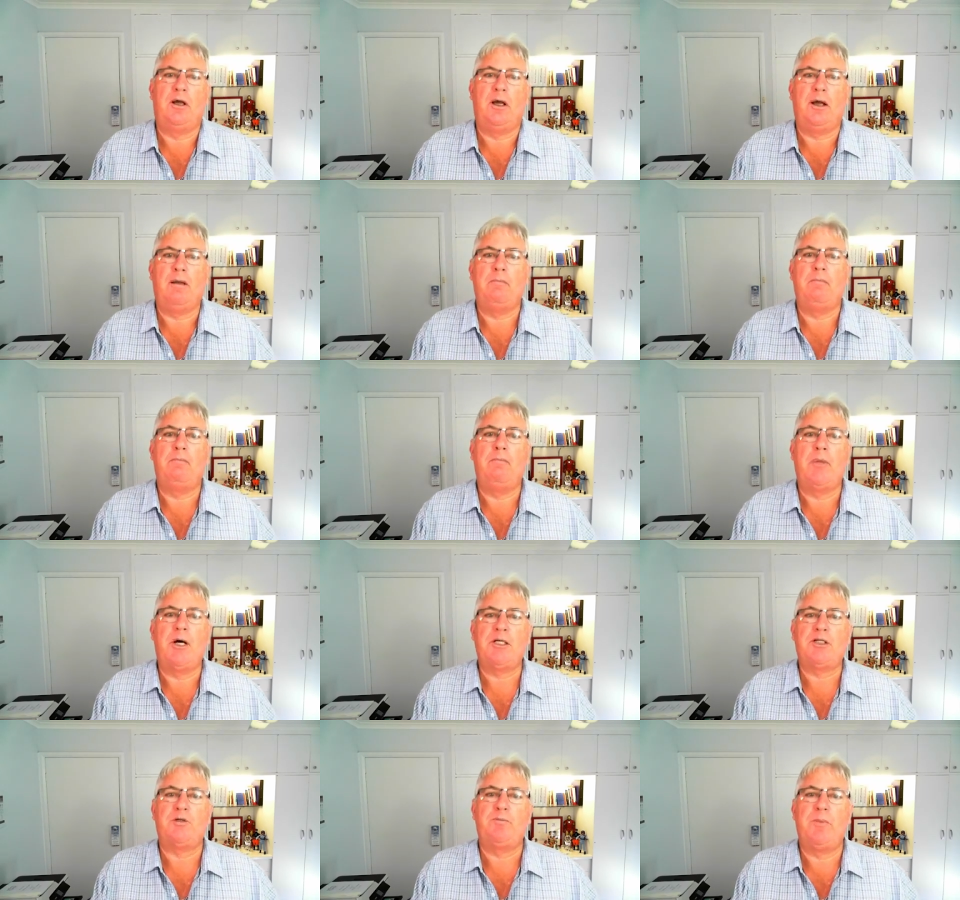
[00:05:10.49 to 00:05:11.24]
and
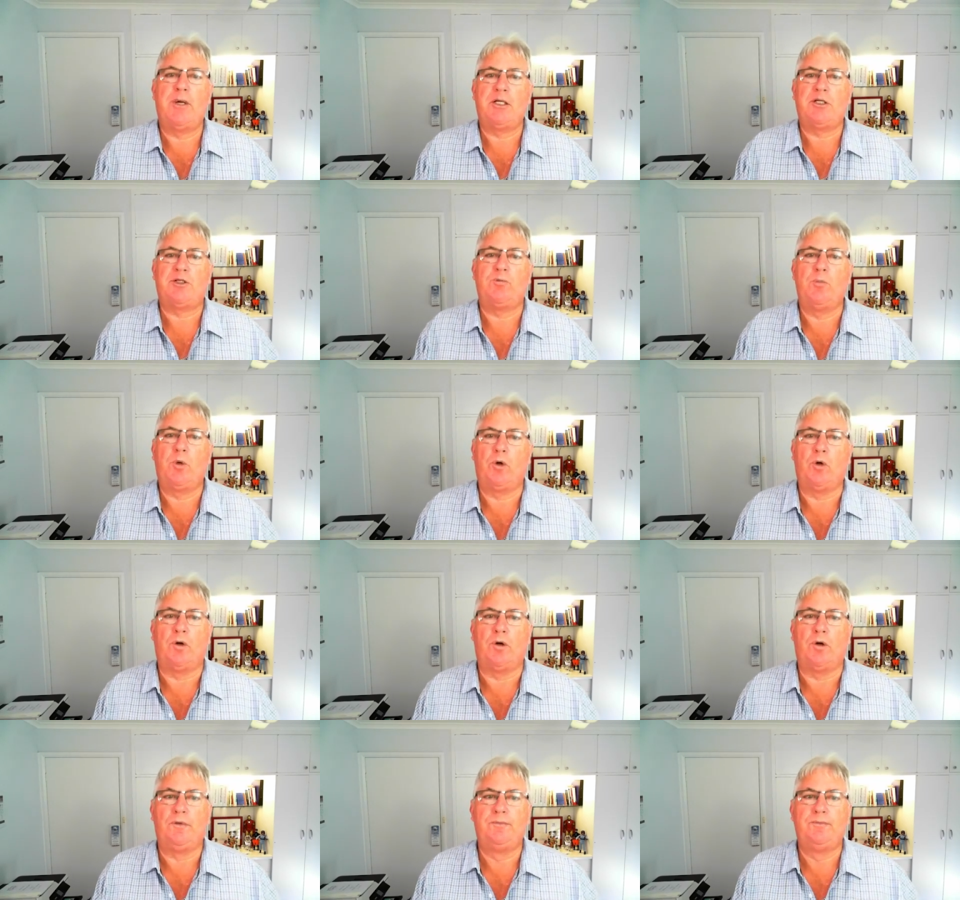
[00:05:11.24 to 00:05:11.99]
much, much
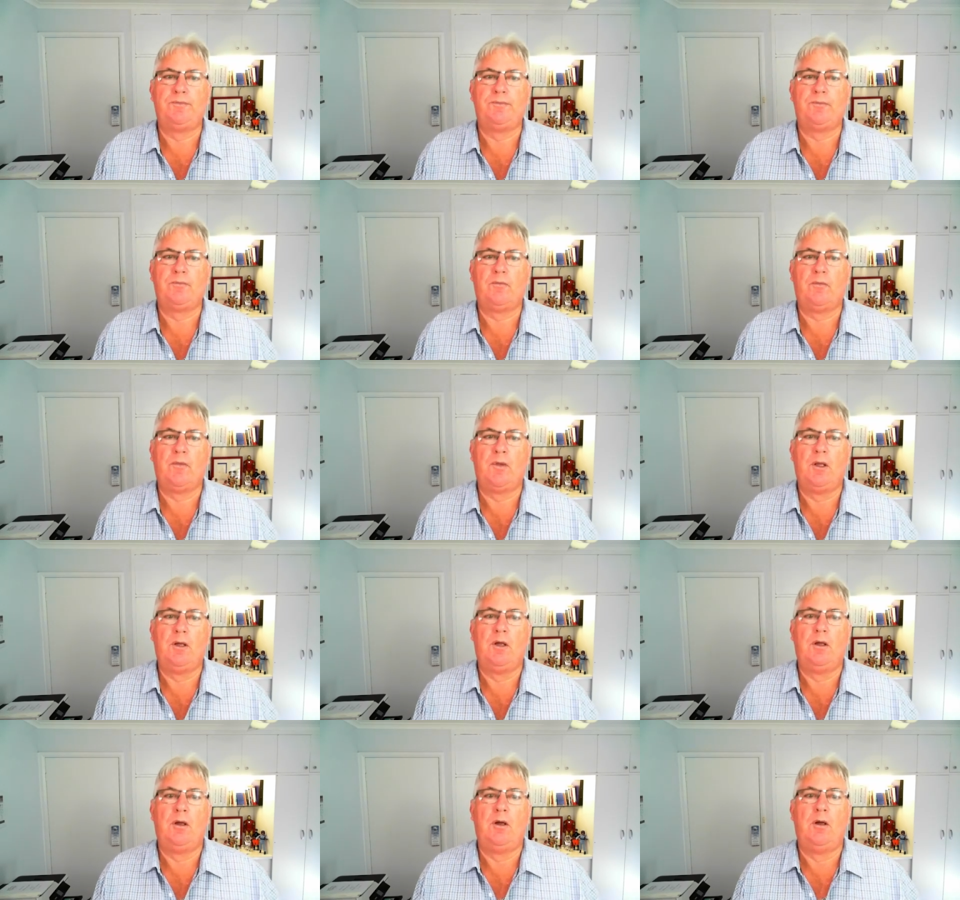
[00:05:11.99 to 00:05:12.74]
more.
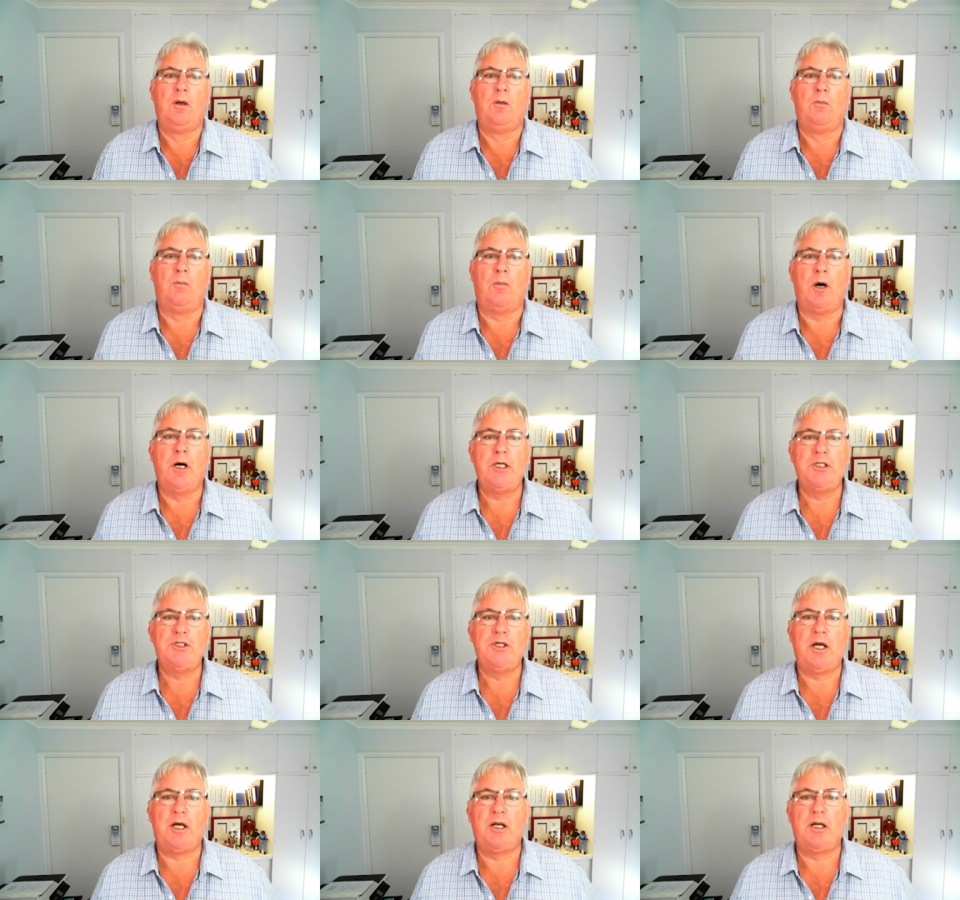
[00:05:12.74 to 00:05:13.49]
My
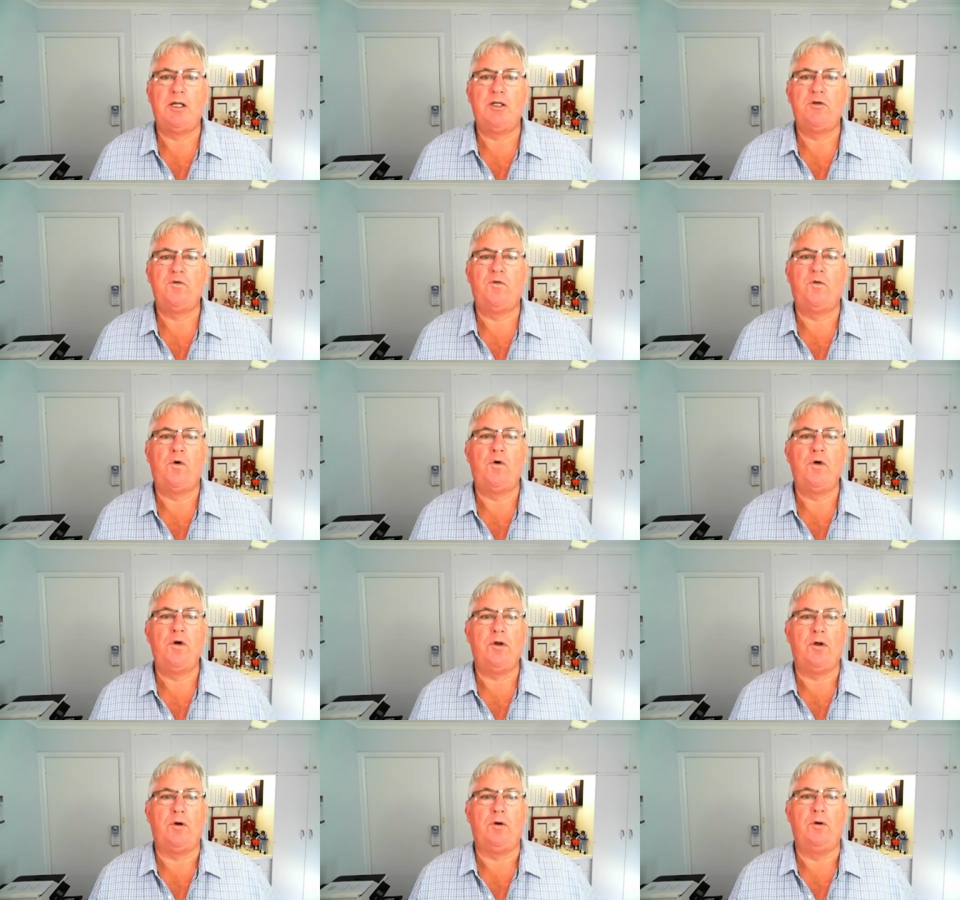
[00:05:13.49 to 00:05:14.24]
challenge
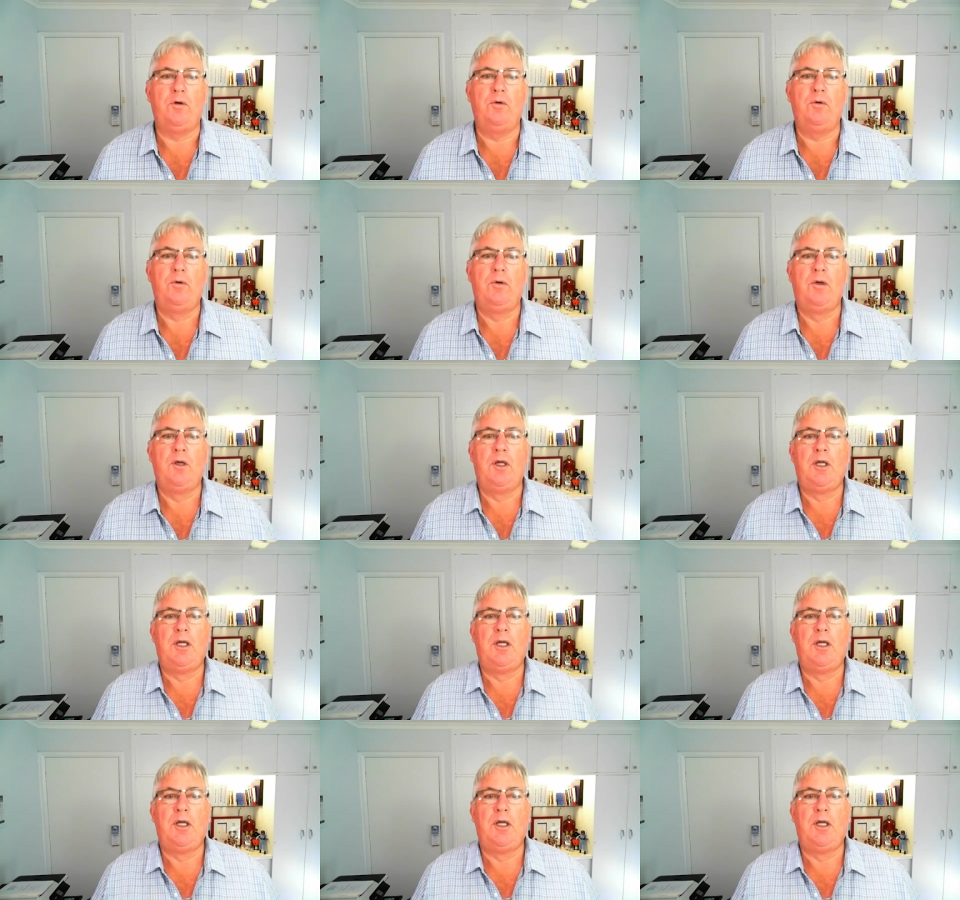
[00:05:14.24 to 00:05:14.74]
for you